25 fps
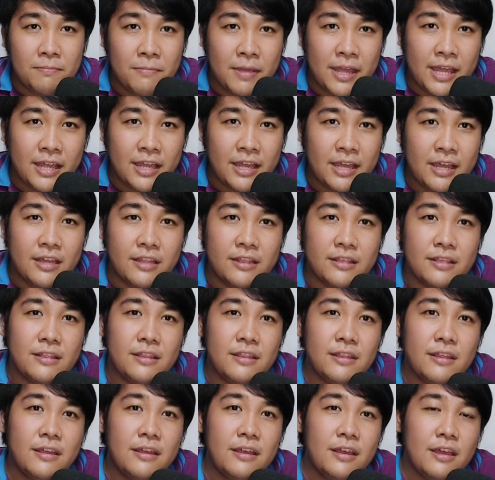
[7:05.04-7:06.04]
make it,
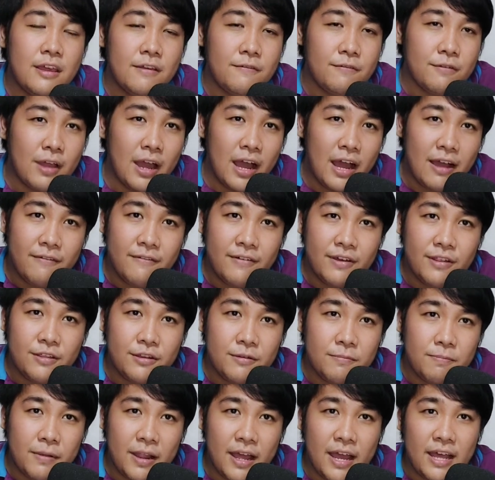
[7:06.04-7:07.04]
if you have
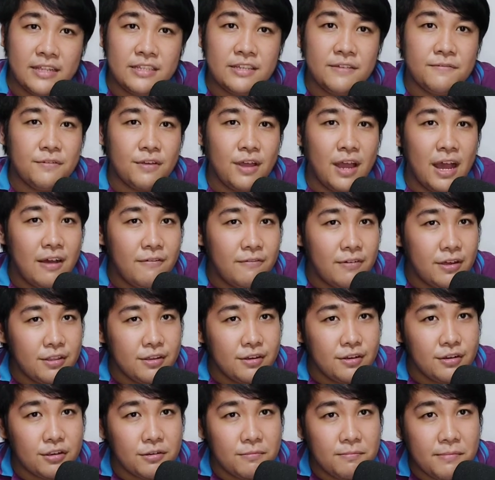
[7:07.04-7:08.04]
other plans, if you have
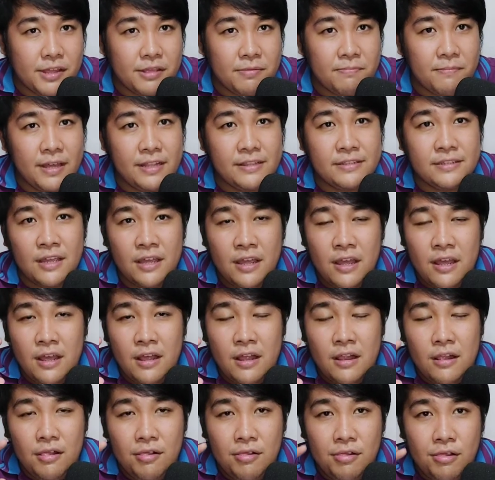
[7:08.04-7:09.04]
other commitments,
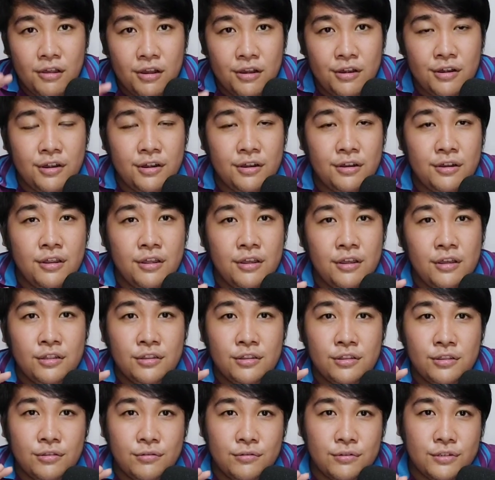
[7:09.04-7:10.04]
learn
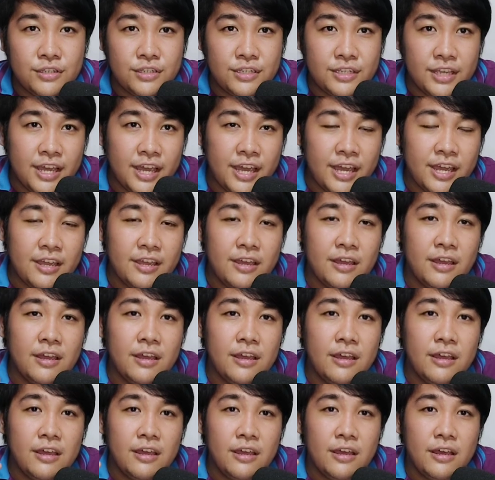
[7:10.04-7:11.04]
to say
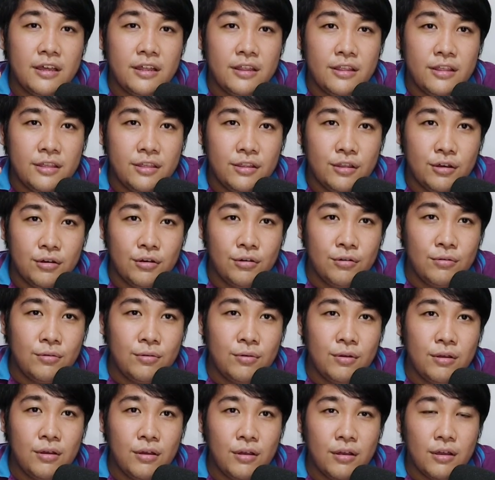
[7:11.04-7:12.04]
no,
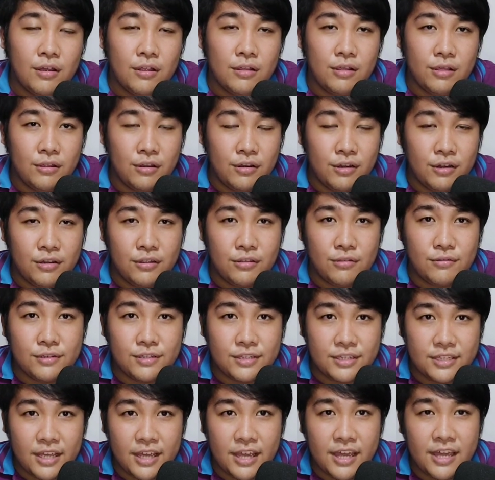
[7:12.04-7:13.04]
learn to
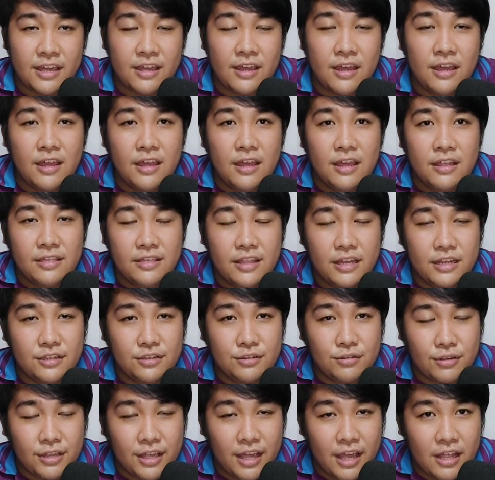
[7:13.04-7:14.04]
say that
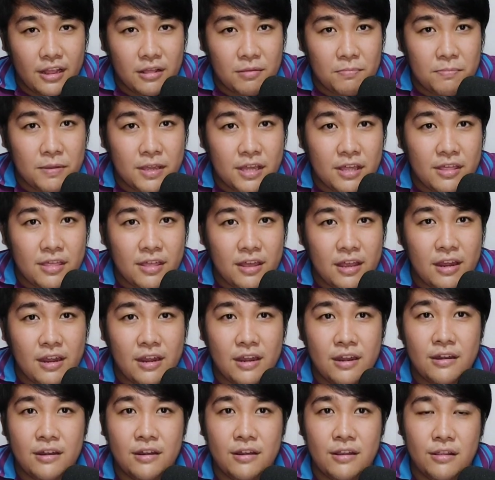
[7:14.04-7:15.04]
you can't be
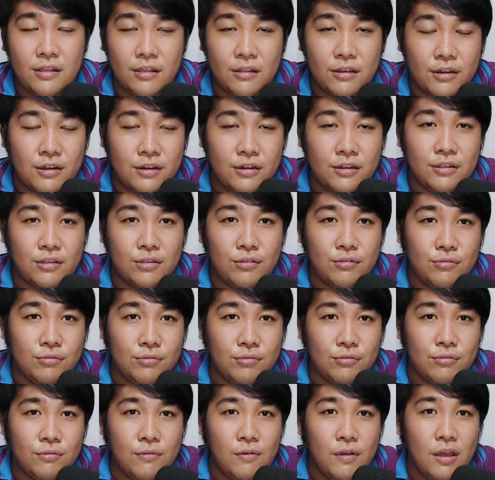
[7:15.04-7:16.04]
there, learn
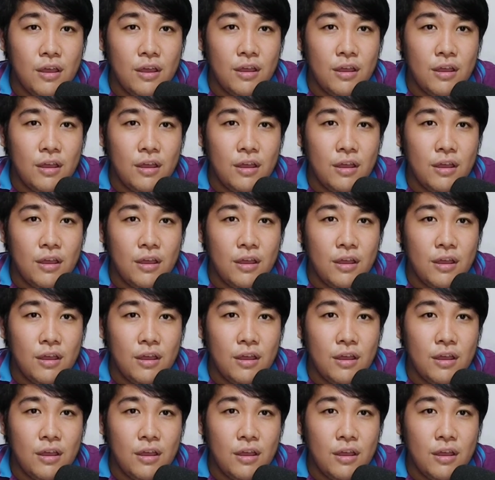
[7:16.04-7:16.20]
to